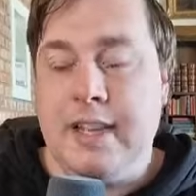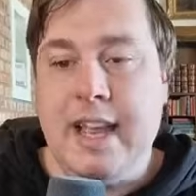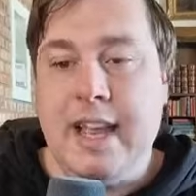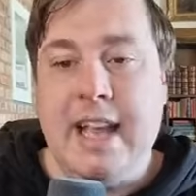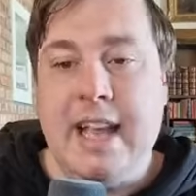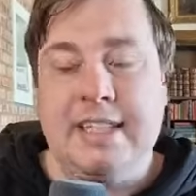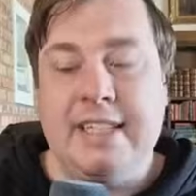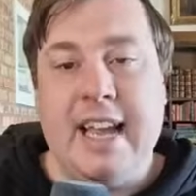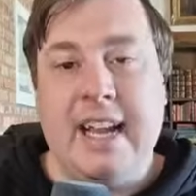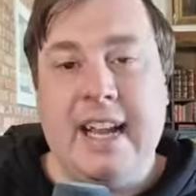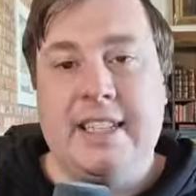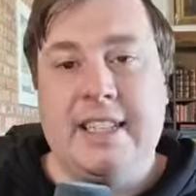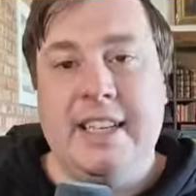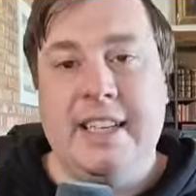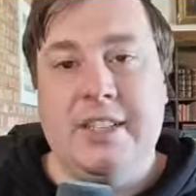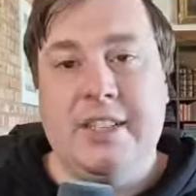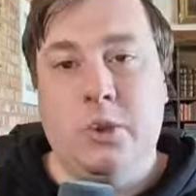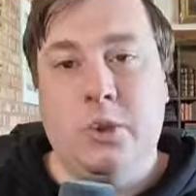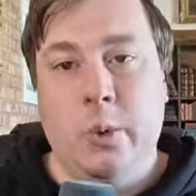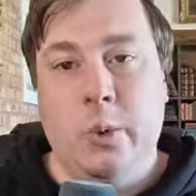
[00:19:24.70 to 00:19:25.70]
has
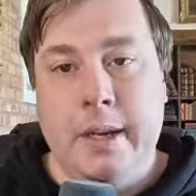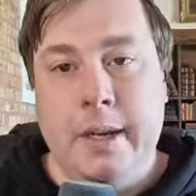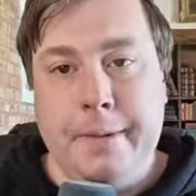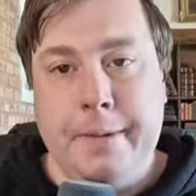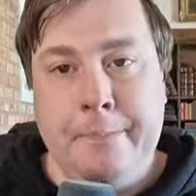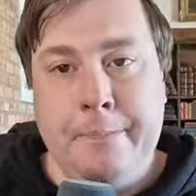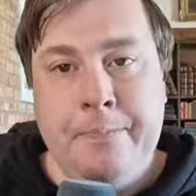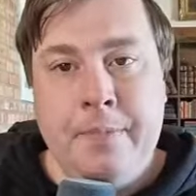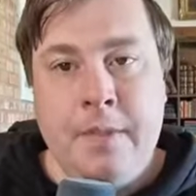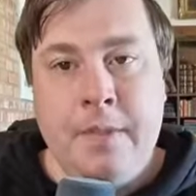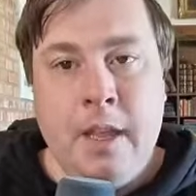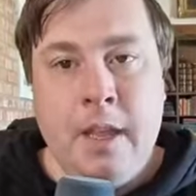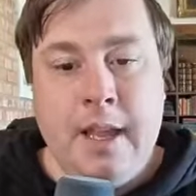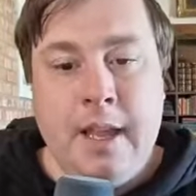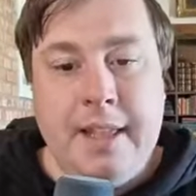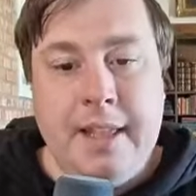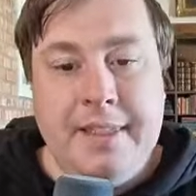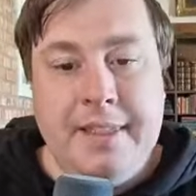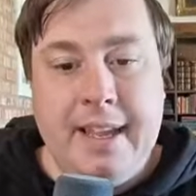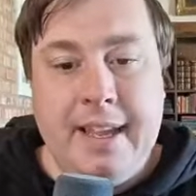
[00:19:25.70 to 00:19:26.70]
access to it,
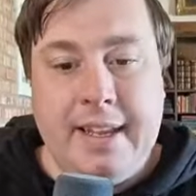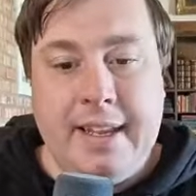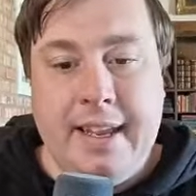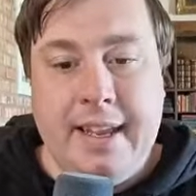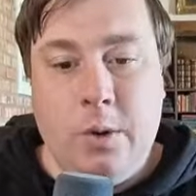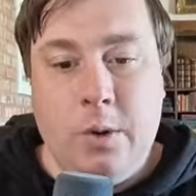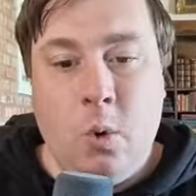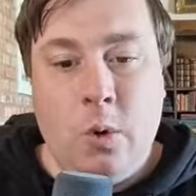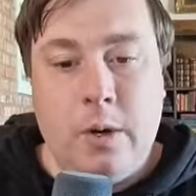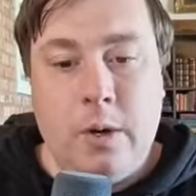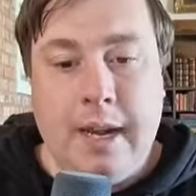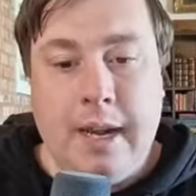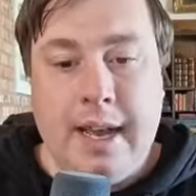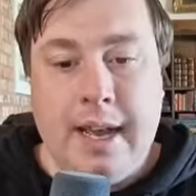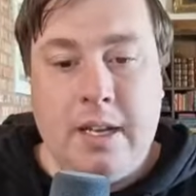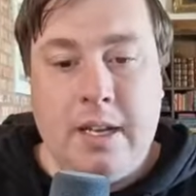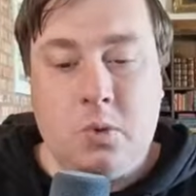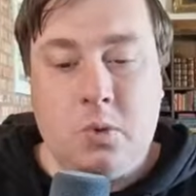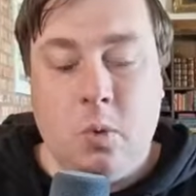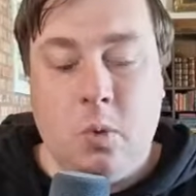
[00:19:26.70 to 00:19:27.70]
and they can
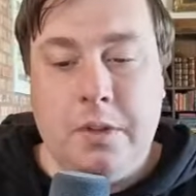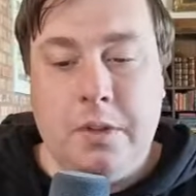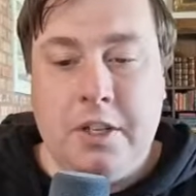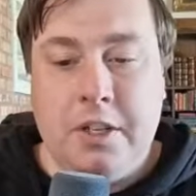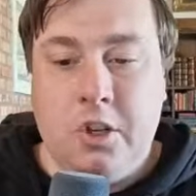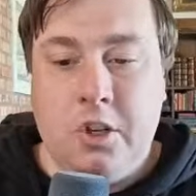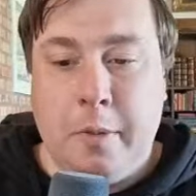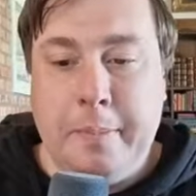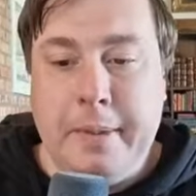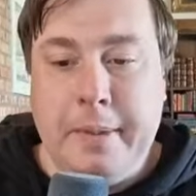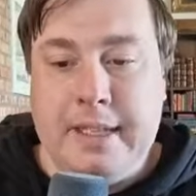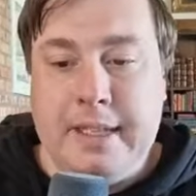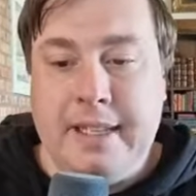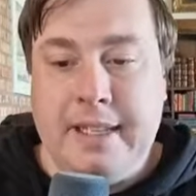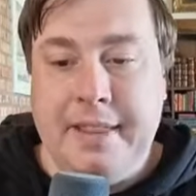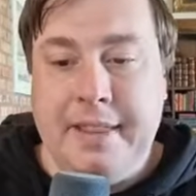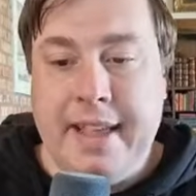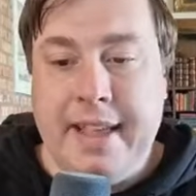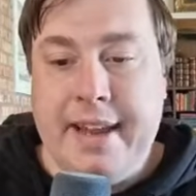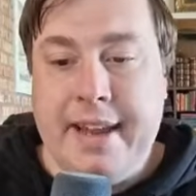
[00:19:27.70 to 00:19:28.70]
organize all the topics
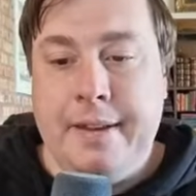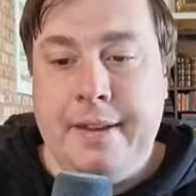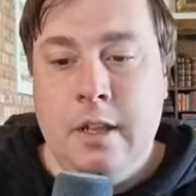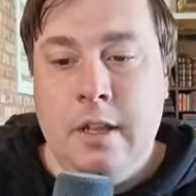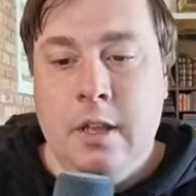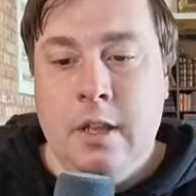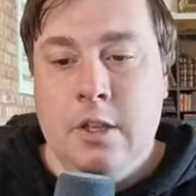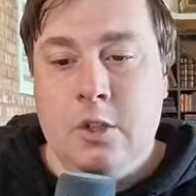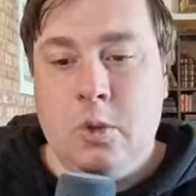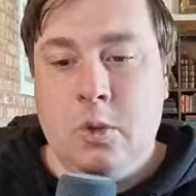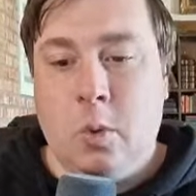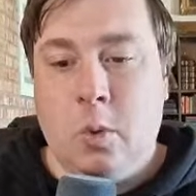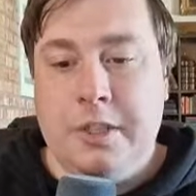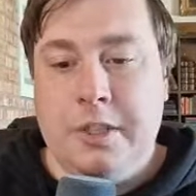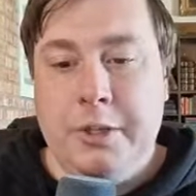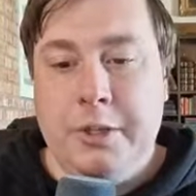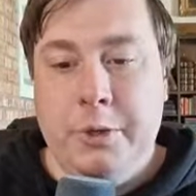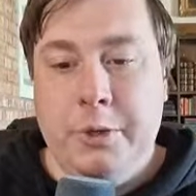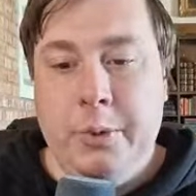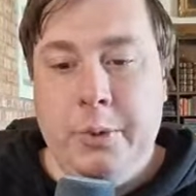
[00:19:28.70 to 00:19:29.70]
in there. So
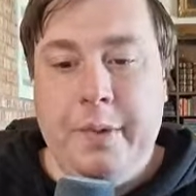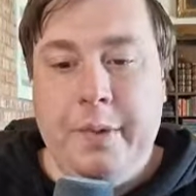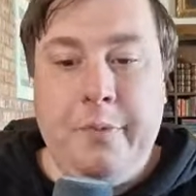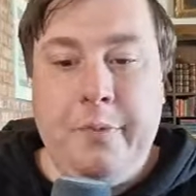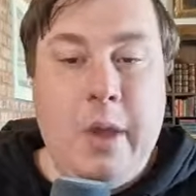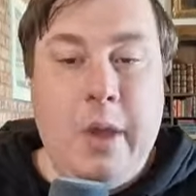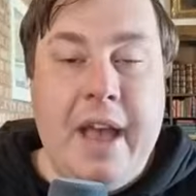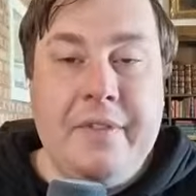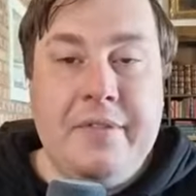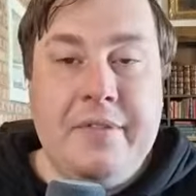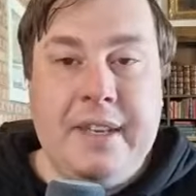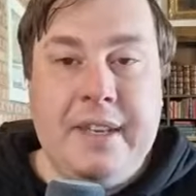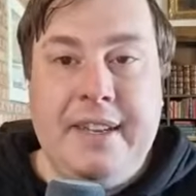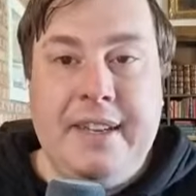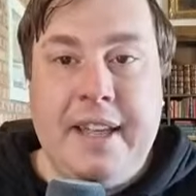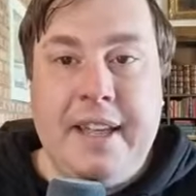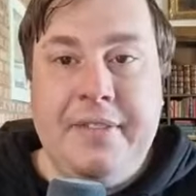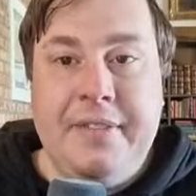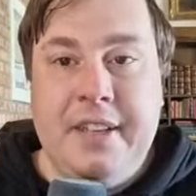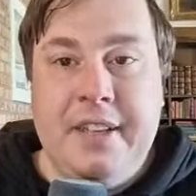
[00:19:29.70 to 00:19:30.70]
what you do, if you haven't
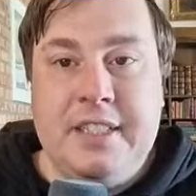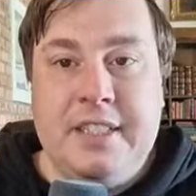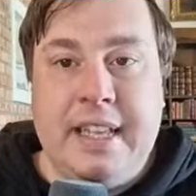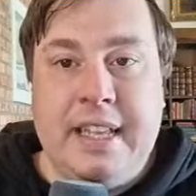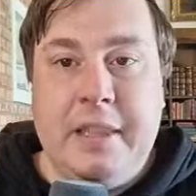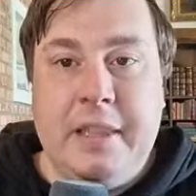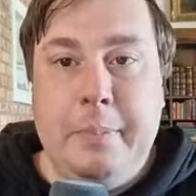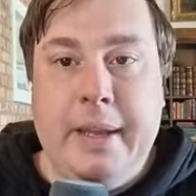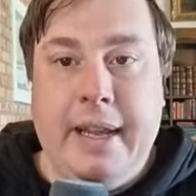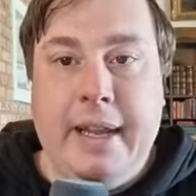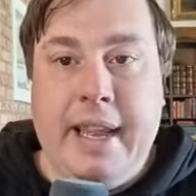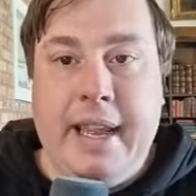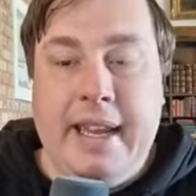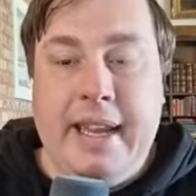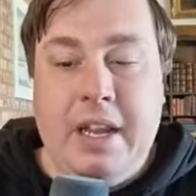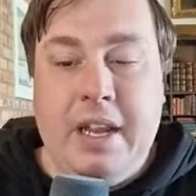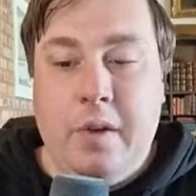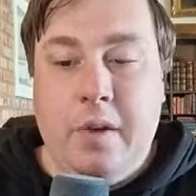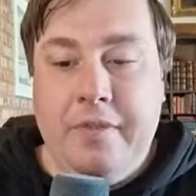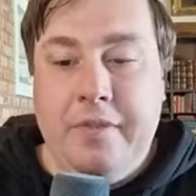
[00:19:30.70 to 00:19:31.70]
done this at the
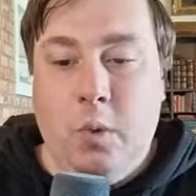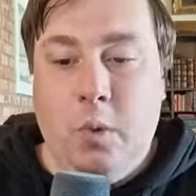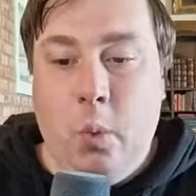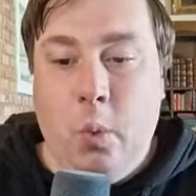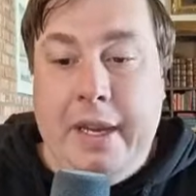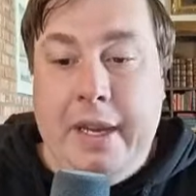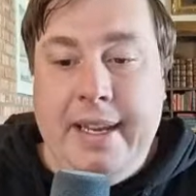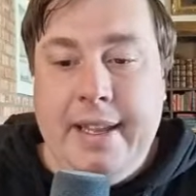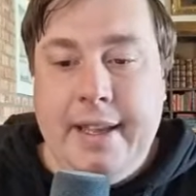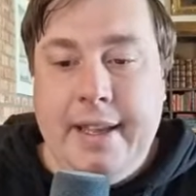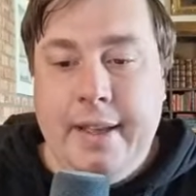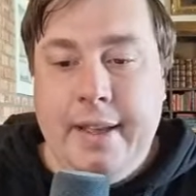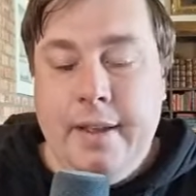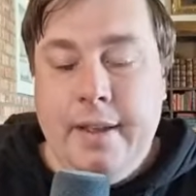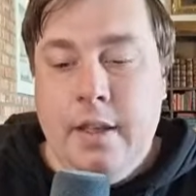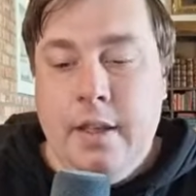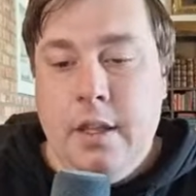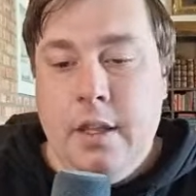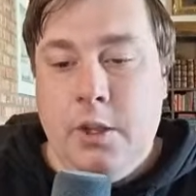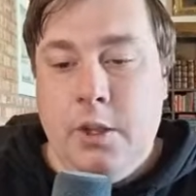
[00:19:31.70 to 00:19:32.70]
beginning of the week,
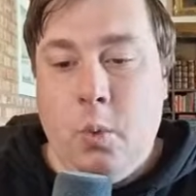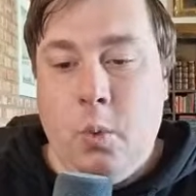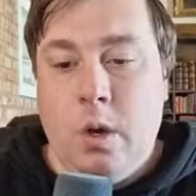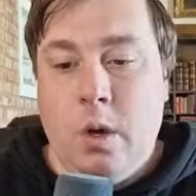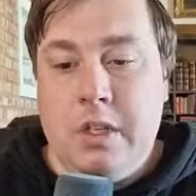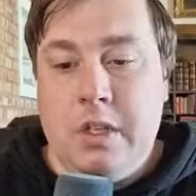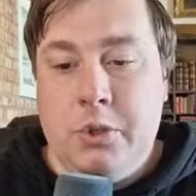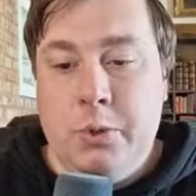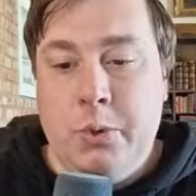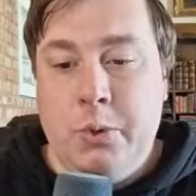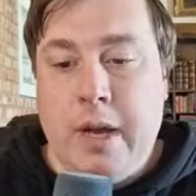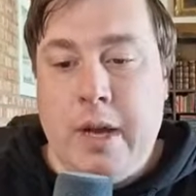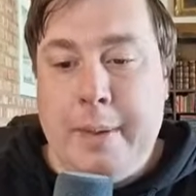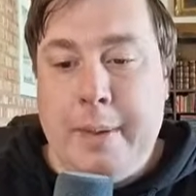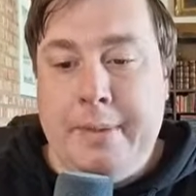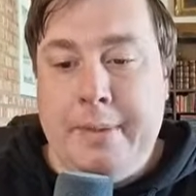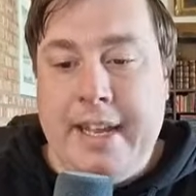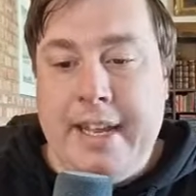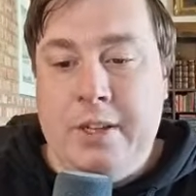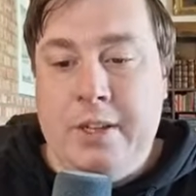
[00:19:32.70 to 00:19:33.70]
you want to
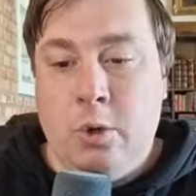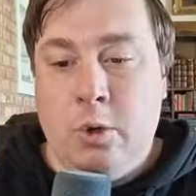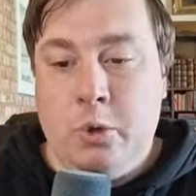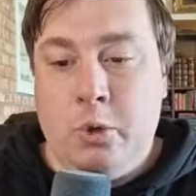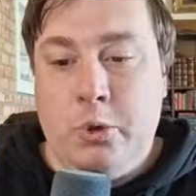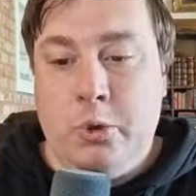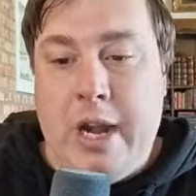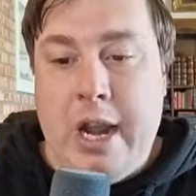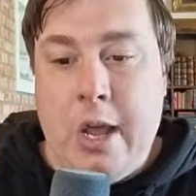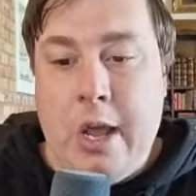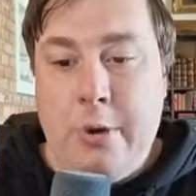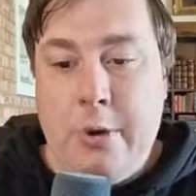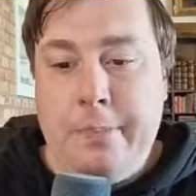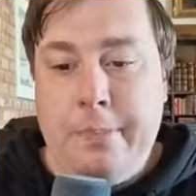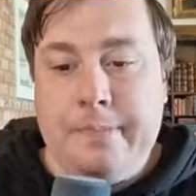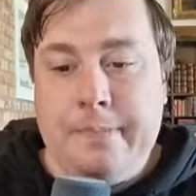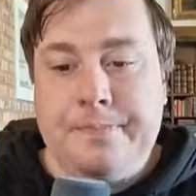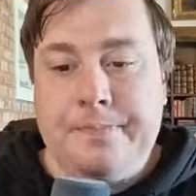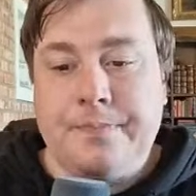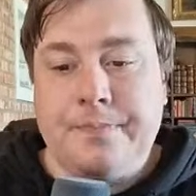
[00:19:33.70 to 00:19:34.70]
update your Trello.
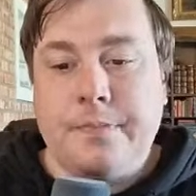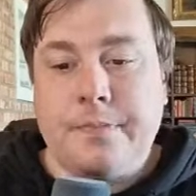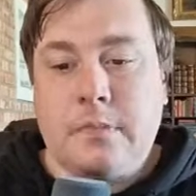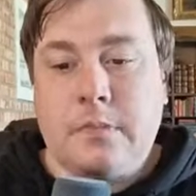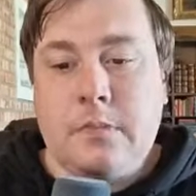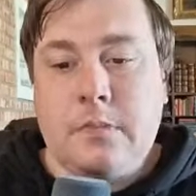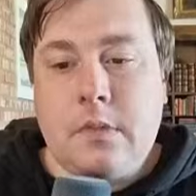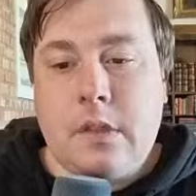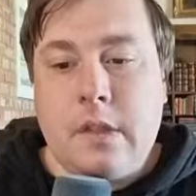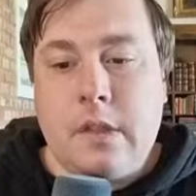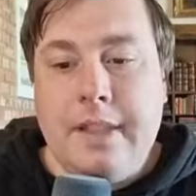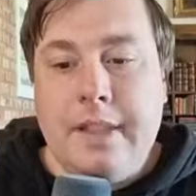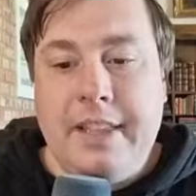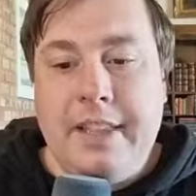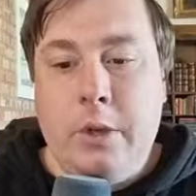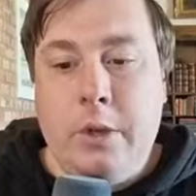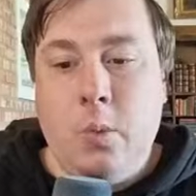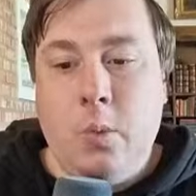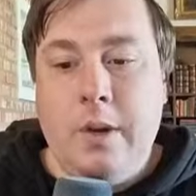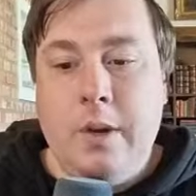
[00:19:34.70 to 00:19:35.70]
and
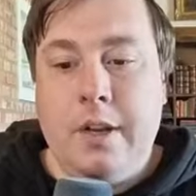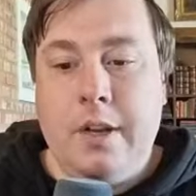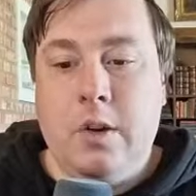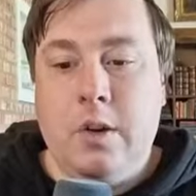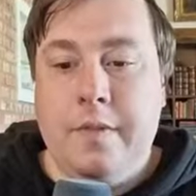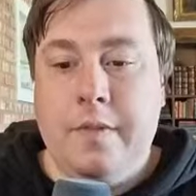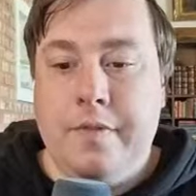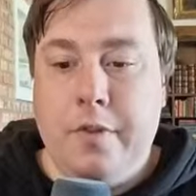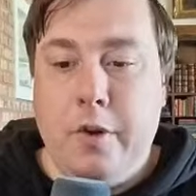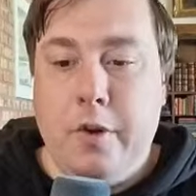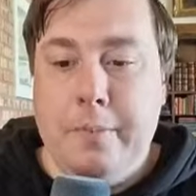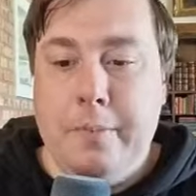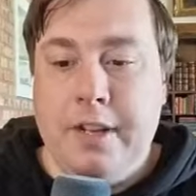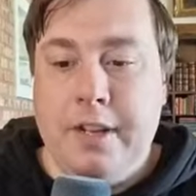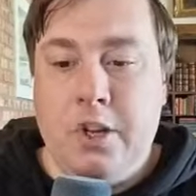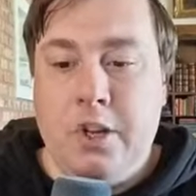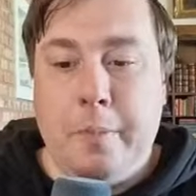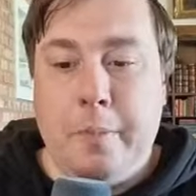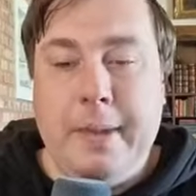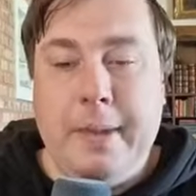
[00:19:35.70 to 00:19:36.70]
then you want to confirm
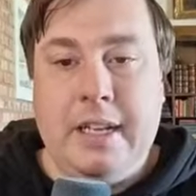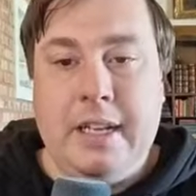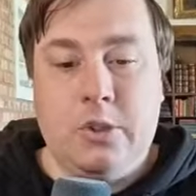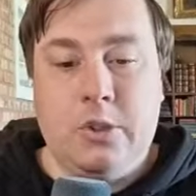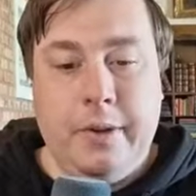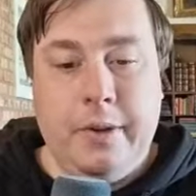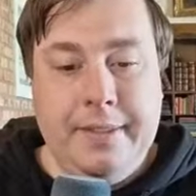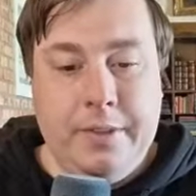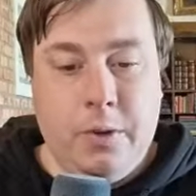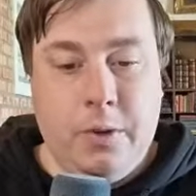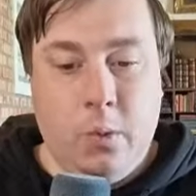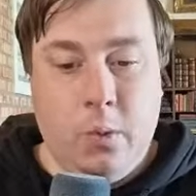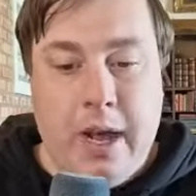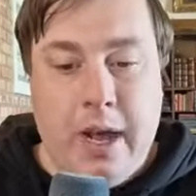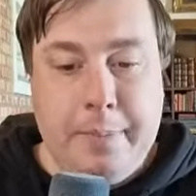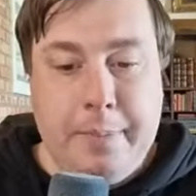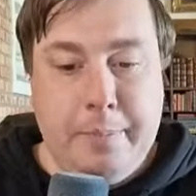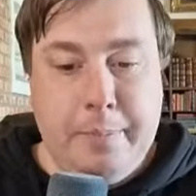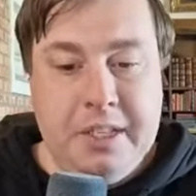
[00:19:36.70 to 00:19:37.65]
the topics are in the right